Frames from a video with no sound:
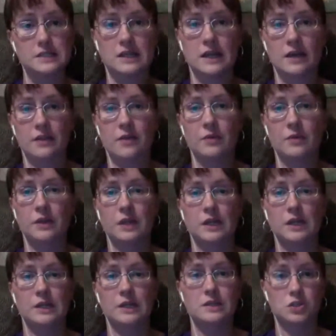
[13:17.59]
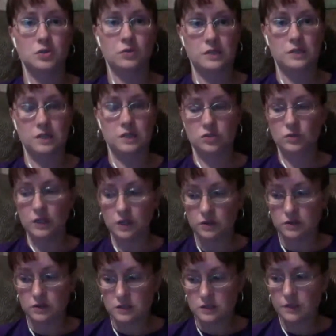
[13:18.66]
and how that relates to essential
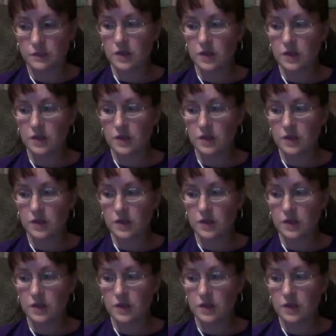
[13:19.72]
oils.